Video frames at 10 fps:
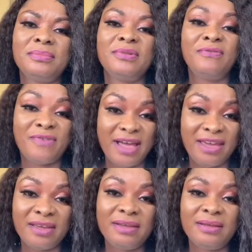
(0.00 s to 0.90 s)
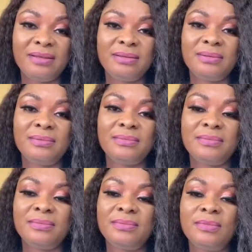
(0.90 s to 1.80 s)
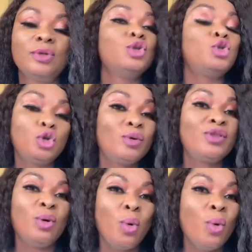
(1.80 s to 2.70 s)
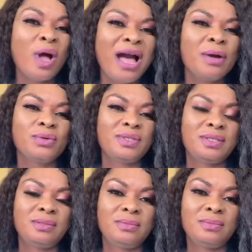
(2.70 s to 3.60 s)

Fire took the whole house.